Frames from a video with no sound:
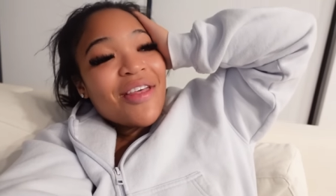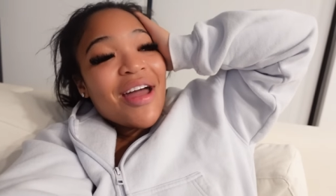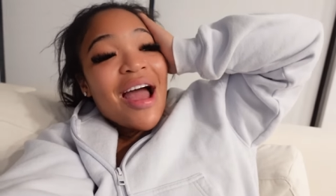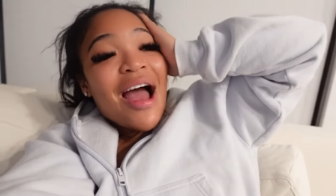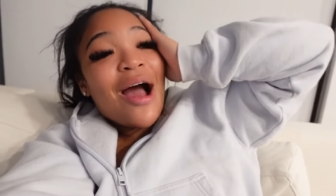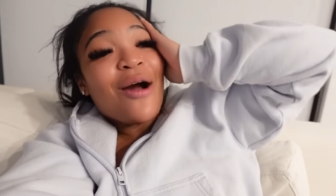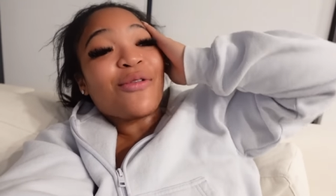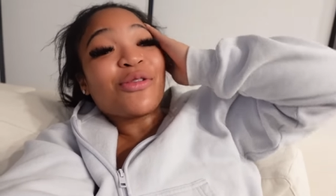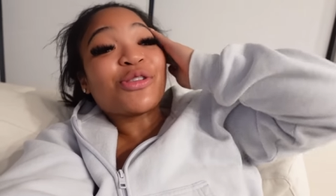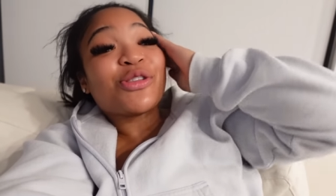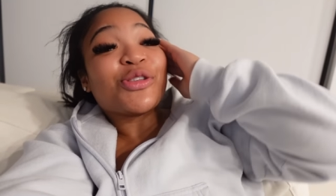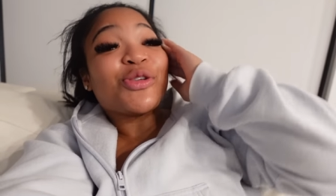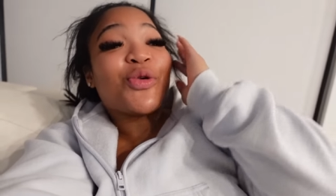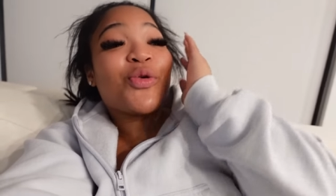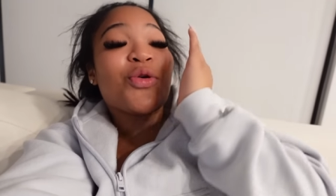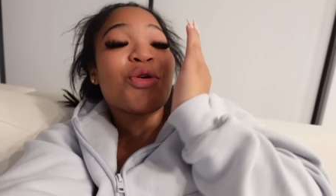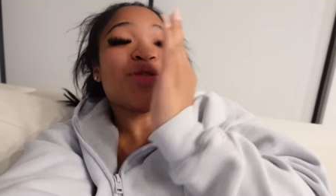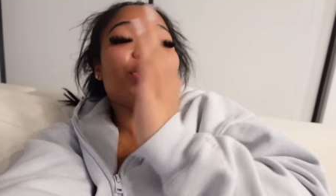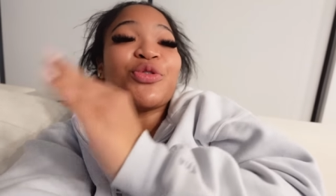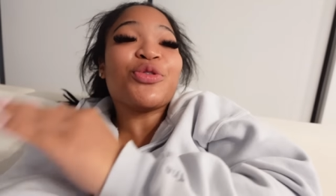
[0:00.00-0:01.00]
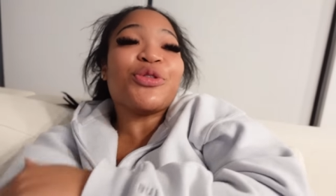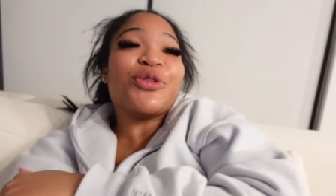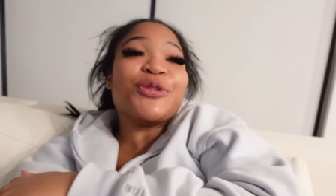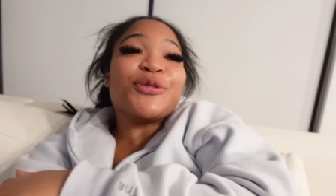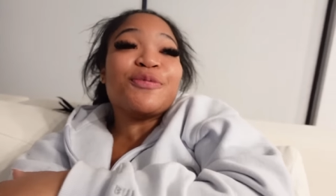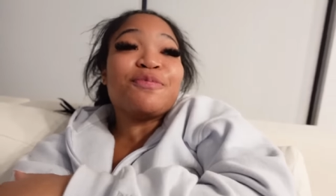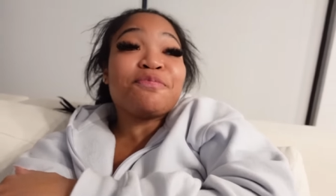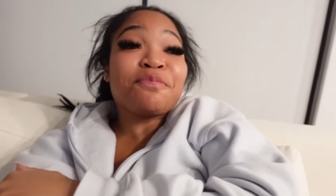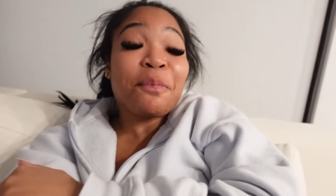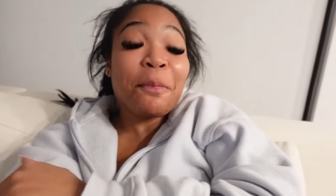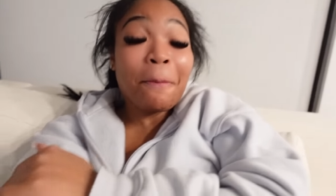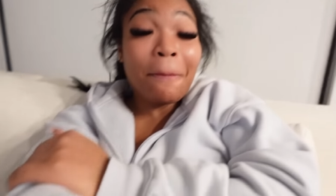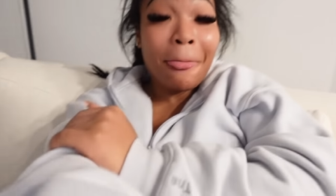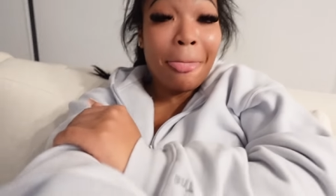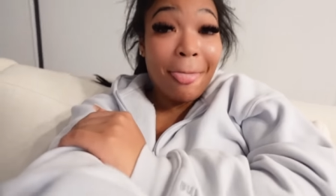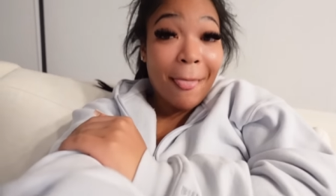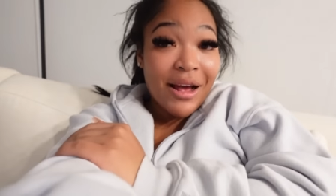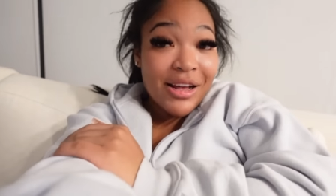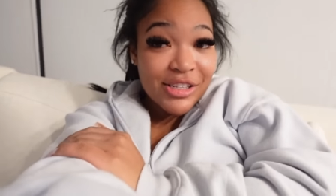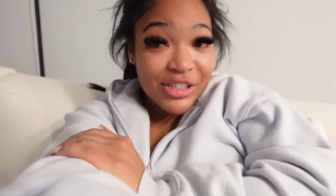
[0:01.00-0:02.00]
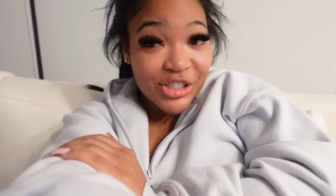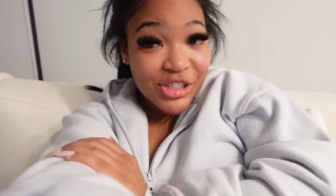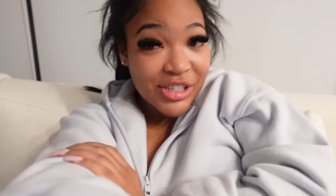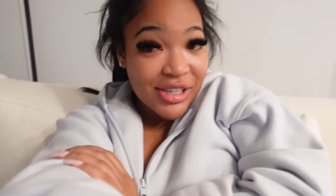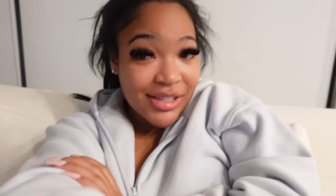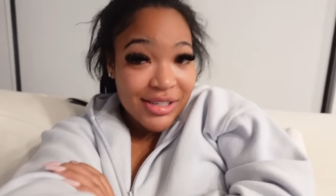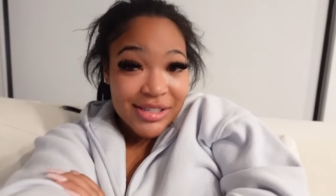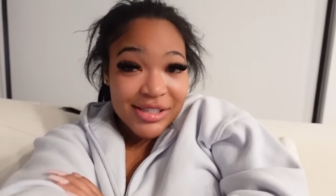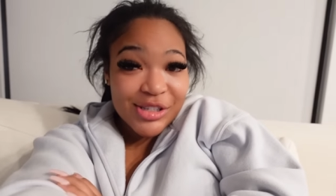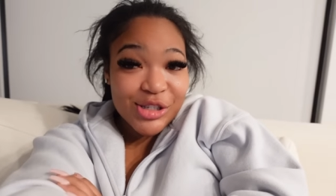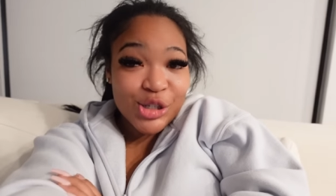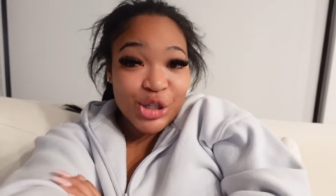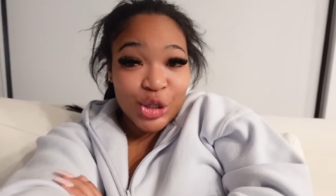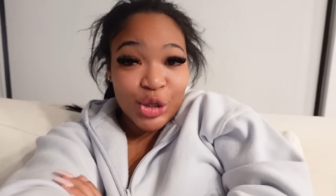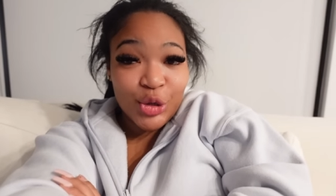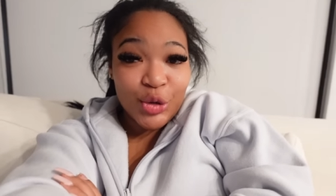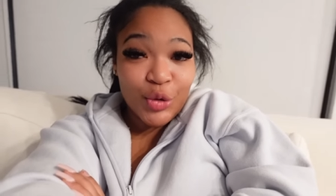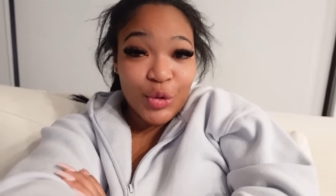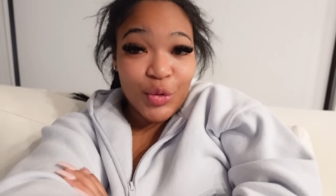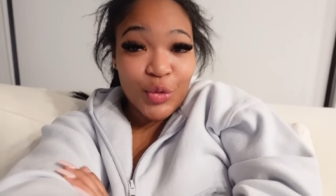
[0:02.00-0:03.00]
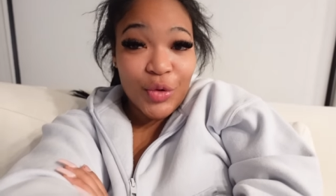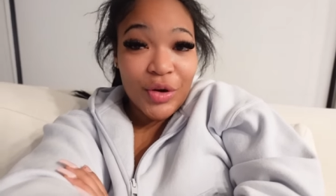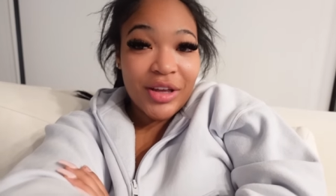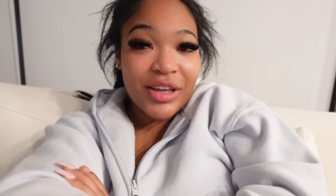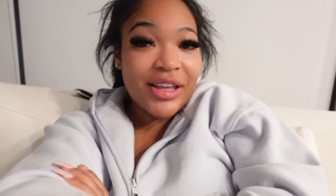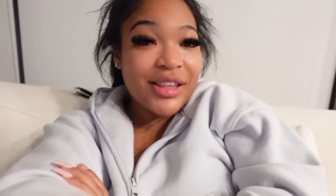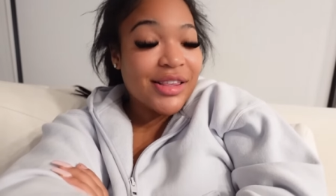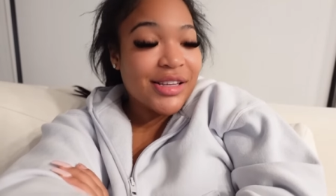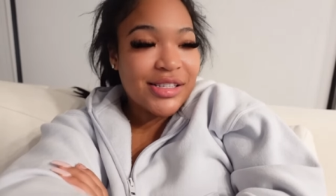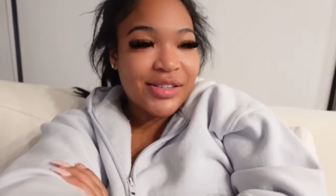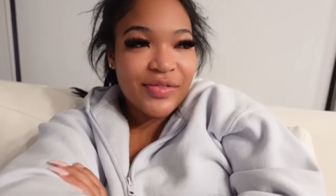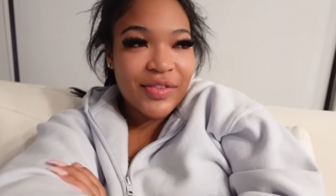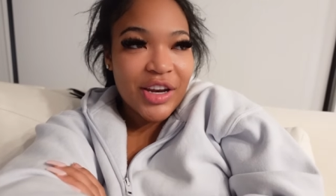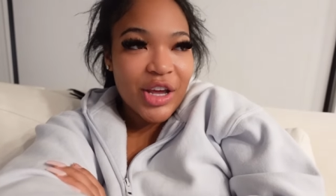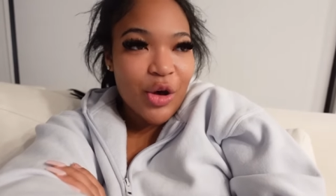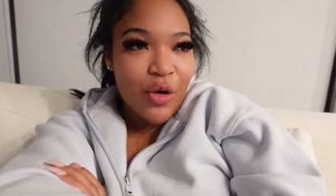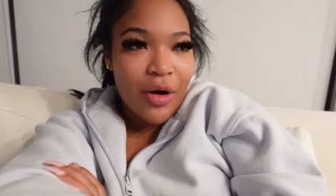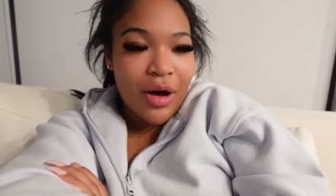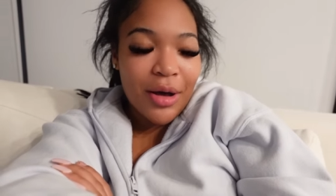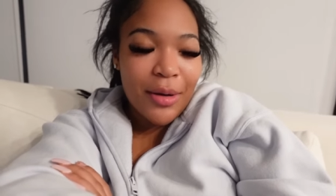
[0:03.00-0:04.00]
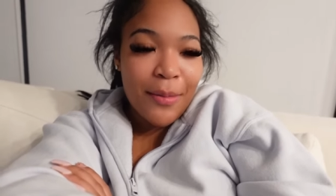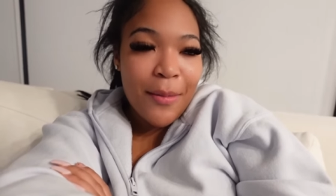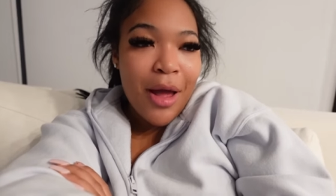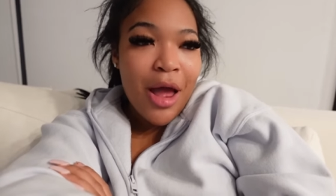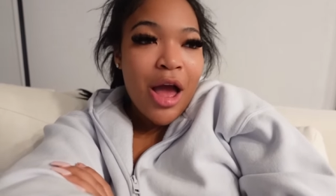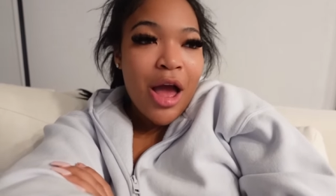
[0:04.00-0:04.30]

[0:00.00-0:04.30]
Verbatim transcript: that I was going through just to get this video up.